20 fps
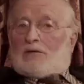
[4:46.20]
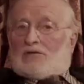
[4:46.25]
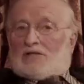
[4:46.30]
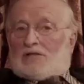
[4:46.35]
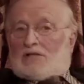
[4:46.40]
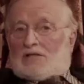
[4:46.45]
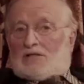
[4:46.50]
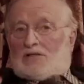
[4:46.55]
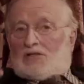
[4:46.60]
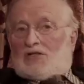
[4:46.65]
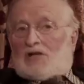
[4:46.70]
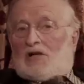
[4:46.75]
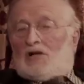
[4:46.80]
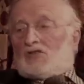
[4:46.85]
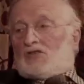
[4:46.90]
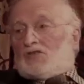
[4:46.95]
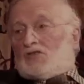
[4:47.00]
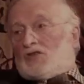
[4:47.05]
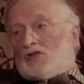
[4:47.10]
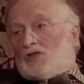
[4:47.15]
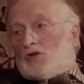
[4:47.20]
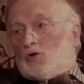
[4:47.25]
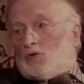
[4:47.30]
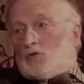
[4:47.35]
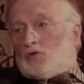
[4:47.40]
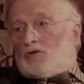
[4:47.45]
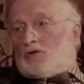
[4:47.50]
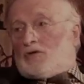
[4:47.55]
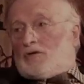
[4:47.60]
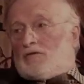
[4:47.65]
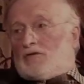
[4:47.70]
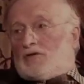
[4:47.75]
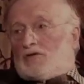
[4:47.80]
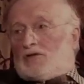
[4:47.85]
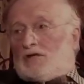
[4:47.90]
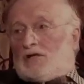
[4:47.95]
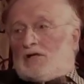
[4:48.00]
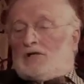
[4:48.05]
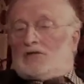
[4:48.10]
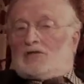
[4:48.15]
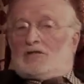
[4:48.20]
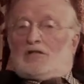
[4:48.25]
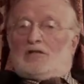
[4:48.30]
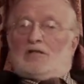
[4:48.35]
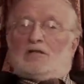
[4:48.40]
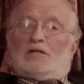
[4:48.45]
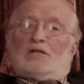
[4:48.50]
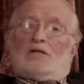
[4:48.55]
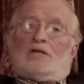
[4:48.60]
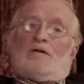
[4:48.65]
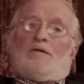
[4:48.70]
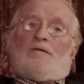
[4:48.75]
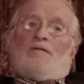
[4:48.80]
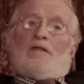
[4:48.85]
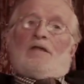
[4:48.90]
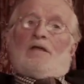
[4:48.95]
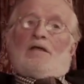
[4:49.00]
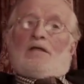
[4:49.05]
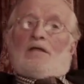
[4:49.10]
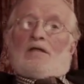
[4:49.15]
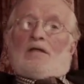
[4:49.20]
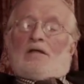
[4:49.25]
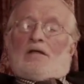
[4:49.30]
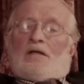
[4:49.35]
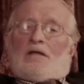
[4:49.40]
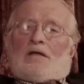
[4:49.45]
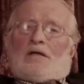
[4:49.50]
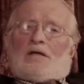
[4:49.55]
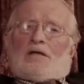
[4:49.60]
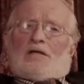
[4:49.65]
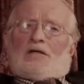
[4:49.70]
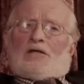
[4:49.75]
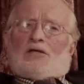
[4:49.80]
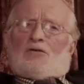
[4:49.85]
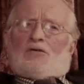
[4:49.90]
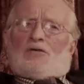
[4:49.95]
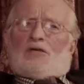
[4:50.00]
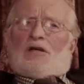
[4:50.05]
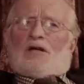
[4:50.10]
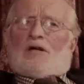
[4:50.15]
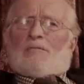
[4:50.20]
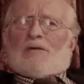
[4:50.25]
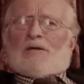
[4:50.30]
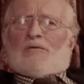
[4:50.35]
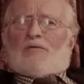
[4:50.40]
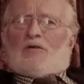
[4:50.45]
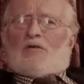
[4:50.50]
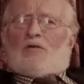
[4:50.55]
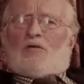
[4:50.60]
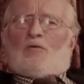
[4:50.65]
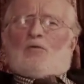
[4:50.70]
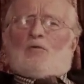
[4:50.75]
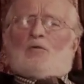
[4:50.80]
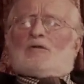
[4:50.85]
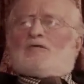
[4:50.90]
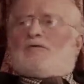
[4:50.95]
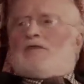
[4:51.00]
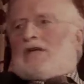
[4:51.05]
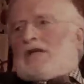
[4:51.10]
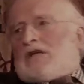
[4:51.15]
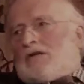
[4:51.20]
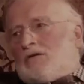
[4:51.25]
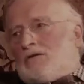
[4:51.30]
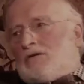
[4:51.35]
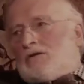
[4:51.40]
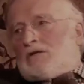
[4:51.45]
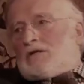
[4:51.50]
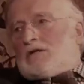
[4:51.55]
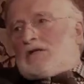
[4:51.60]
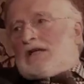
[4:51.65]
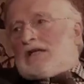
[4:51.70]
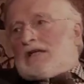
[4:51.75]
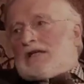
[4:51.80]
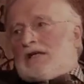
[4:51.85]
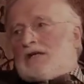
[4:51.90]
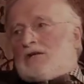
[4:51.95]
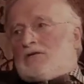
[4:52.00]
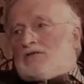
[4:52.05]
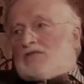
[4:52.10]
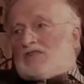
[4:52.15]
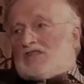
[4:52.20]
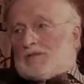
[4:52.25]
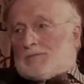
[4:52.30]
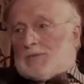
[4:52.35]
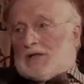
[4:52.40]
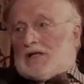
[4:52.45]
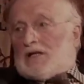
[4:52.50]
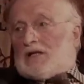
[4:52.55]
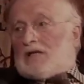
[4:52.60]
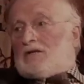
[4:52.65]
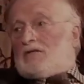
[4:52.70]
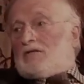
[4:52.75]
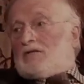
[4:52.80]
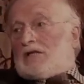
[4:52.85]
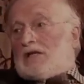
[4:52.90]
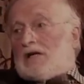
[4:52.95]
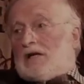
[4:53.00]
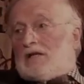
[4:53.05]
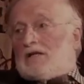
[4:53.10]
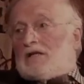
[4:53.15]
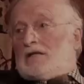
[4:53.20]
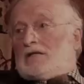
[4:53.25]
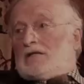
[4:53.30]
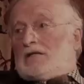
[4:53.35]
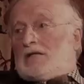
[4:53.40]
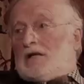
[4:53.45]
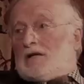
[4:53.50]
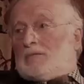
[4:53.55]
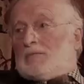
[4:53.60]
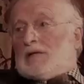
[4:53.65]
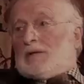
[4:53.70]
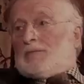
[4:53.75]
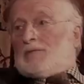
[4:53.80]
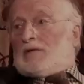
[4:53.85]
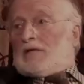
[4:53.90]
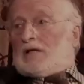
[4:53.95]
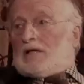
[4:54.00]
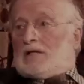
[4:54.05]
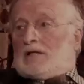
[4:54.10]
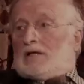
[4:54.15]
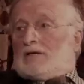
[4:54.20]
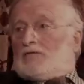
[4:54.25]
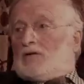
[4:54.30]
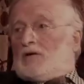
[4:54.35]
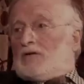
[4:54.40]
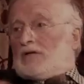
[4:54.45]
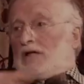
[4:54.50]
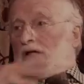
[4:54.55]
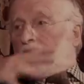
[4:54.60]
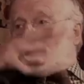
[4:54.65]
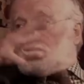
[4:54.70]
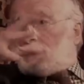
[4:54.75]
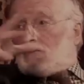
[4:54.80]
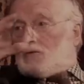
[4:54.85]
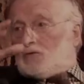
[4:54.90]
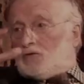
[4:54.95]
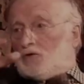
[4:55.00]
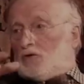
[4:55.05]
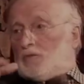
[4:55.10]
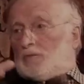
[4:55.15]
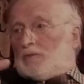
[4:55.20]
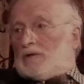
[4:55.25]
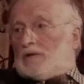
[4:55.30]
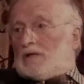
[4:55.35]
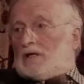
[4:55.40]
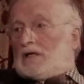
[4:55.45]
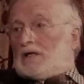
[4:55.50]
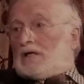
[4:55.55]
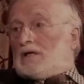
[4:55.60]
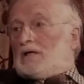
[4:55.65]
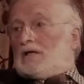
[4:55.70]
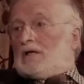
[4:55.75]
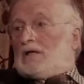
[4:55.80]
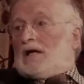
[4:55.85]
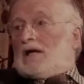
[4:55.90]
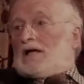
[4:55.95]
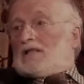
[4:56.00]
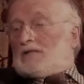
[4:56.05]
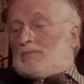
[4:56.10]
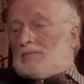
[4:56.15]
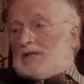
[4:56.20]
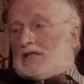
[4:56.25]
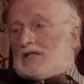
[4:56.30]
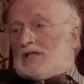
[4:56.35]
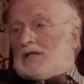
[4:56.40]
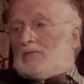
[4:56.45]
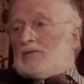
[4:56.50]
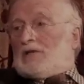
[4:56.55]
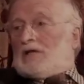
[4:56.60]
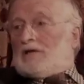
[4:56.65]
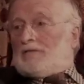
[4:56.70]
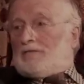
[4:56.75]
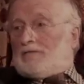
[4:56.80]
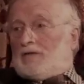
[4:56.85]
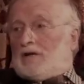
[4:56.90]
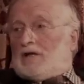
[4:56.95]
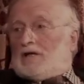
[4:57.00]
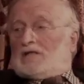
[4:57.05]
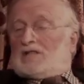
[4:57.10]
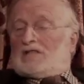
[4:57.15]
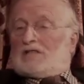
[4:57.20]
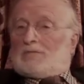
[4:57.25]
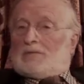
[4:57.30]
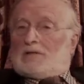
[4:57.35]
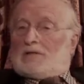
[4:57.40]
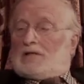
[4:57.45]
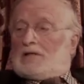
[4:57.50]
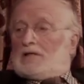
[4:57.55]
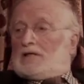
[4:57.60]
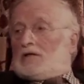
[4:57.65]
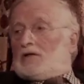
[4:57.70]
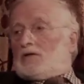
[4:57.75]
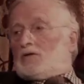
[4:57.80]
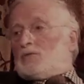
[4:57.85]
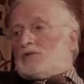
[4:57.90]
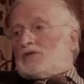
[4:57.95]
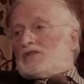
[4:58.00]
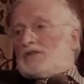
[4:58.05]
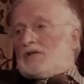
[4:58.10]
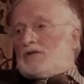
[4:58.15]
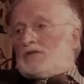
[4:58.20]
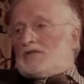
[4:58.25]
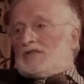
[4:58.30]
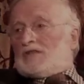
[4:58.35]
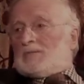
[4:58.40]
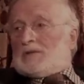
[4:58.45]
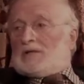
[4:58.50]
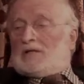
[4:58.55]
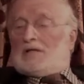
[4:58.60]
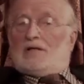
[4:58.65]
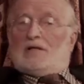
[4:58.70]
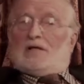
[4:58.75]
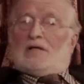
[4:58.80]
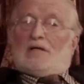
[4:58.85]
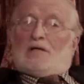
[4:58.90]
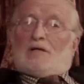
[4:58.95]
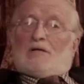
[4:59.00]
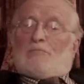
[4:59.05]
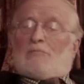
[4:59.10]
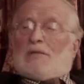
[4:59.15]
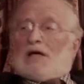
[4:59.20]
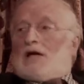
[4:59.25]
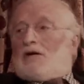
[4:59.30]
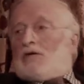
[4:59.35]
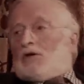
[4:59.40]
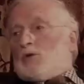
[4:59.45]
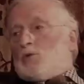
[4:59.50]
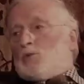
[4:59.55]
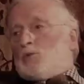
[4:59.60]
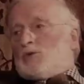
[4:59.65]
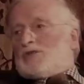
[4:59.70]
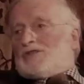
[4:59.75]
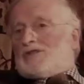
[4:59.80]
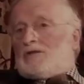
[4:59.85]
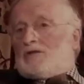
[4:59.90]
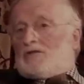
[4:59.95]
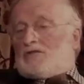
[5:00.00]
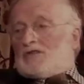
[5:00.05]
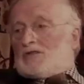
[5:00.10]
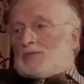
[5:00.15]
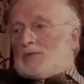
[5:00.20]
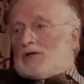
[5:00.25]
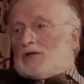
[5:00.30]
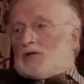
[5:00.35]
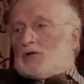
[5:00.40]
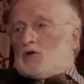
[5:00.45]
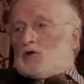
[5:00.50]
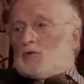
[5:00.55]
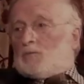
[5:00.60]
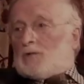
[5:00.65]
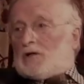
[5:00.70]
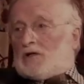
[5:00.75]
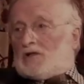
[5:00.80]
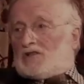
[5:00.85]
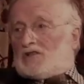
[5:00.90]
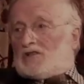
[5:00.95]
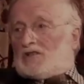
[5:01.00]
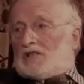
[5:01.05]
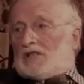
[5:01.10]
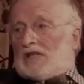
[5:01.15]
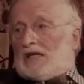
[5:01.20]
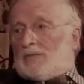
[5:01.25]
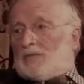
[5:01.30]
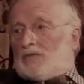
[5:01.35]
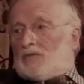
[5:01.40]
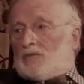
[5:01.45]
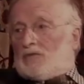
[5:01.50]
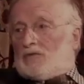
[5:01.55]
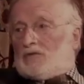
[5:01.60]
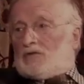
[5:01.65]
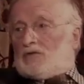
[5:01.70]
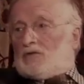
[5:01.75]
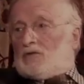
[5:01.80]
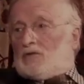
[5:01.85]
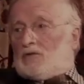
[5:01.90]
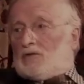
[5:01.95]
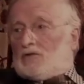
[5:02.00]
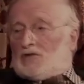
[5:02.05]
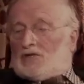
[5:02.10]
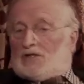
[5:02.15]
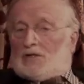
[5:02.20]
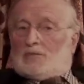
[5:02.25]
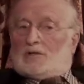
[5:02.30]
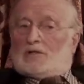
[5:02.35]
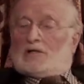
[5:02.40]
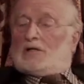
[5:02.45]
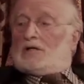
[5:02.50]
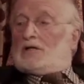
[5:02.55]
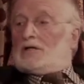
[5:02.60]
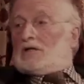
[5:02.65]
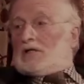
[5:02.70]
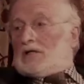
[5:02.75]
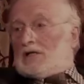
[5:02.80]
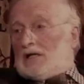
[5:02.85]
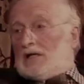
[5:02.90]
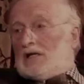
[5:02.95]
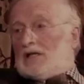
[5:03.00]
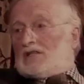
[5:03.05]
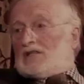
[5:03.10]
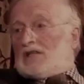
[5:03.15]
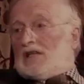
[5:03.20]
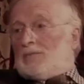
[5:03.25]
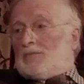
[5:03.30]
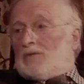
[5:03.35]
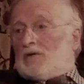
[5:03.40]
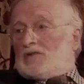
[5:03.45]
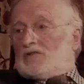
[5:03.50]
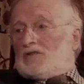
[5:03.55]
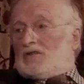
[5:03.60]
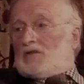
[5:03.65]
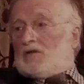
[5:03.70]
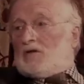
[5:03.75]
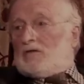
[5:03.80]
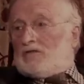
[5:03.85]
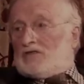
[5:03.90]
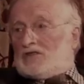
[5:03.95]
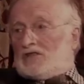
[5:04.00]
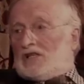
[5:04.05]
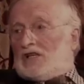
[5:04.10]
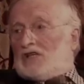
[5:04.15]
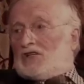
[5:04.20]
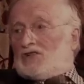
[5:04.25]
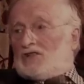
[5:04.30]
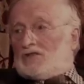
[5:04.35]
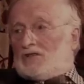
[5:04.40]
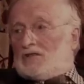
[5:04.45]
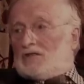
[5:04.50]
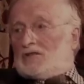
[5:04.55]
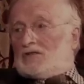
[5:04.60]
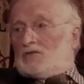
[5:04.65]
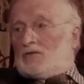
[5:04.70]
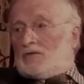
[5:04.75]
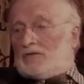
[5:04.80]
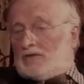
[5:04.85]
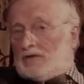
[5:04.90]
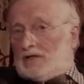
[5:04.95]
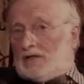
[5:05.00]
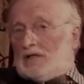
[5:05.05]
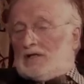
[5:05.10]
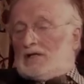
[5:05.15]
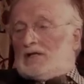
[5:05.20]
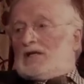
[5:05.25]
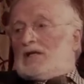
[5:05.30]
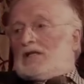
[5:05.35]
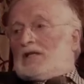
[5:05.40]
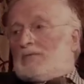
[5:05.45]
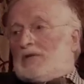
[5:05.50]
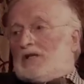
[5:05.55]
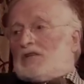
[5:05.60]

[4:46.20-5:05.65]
was in charge of the youth of the church, and young people are not always very good at getting out and speaking to the other young people. They've got their little group and they like to meet up with their friends, but they don't always notice. But Mary always noticed when a new person came through the door, and she would go and engage that person in conversation and sort of get them